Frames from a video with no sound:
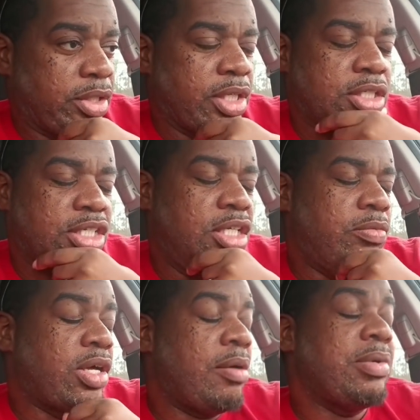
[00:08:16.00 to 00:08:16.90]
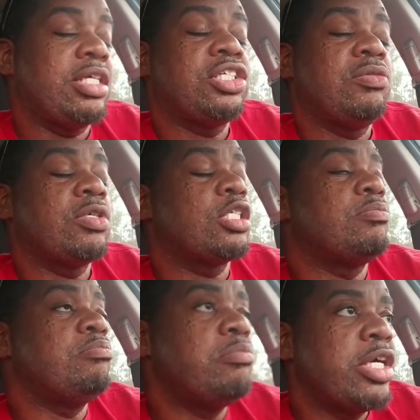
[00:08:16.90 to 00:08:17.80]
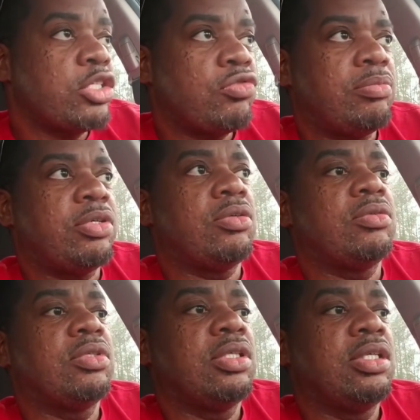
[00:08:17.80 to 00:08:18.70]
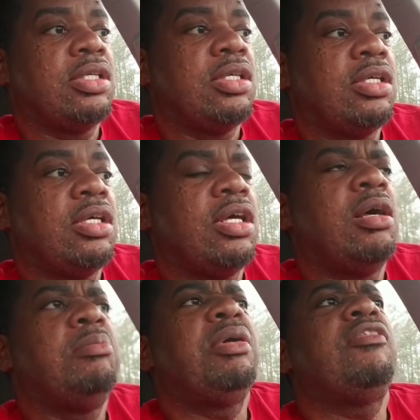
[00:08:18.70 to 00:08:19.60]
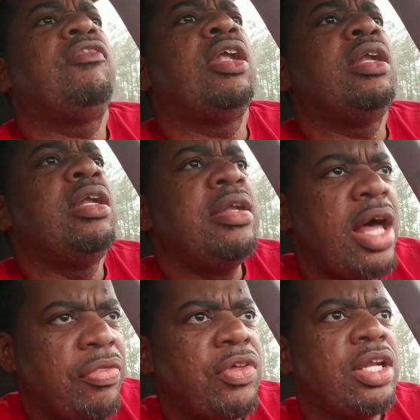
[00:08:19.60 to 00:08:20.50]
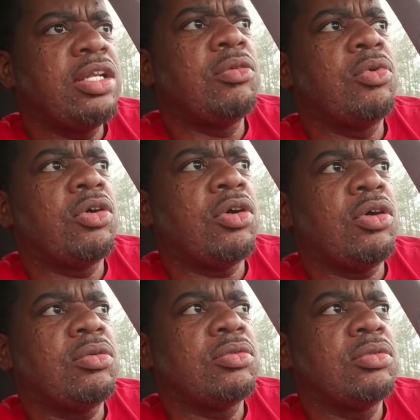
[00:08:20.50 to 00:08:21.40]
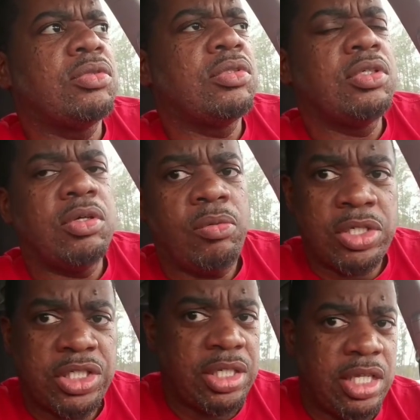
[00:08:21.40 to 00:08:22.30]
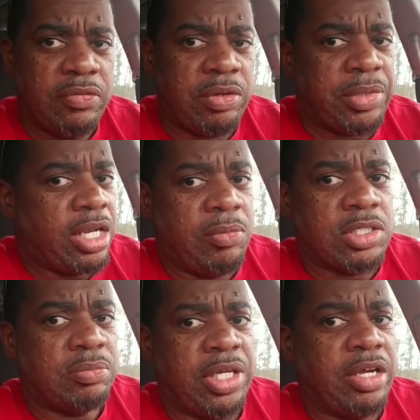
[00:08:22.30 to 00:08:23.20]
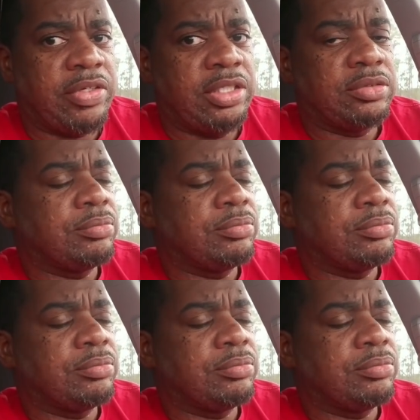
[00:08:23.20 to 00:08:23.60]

She was miserable. But for nothing in the world would she leave him. Now, they wasn't married.